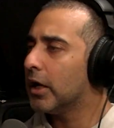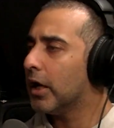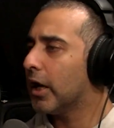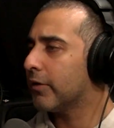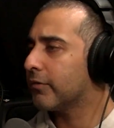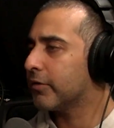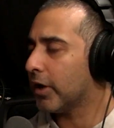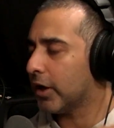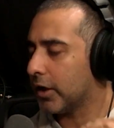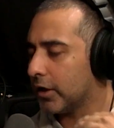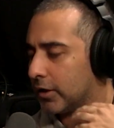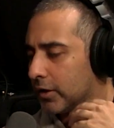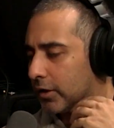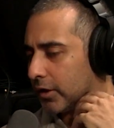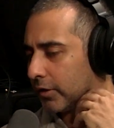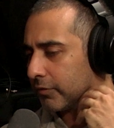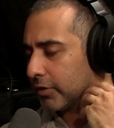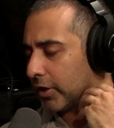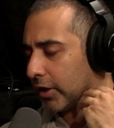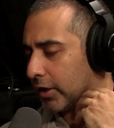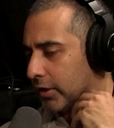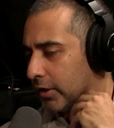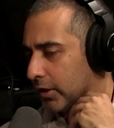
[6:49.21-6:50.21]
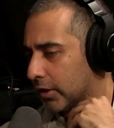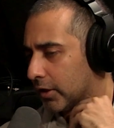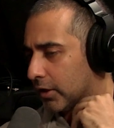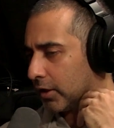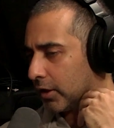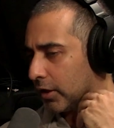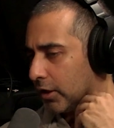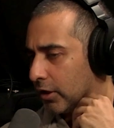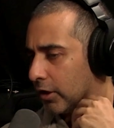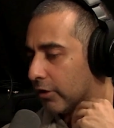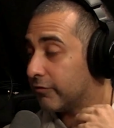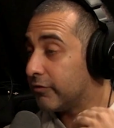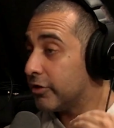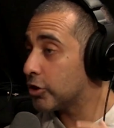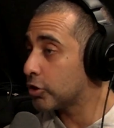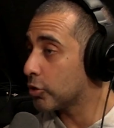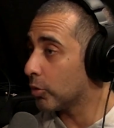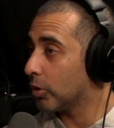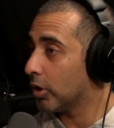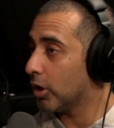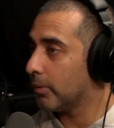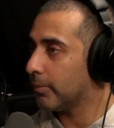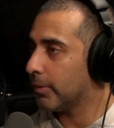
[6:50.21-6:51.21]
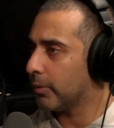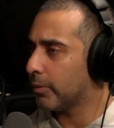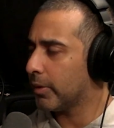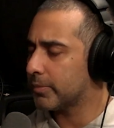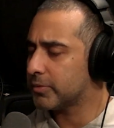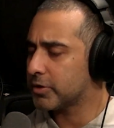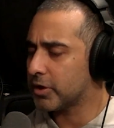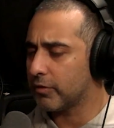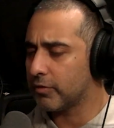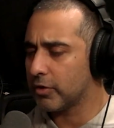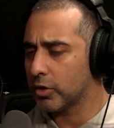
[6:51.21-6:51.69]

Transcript: I've got a visual on my website.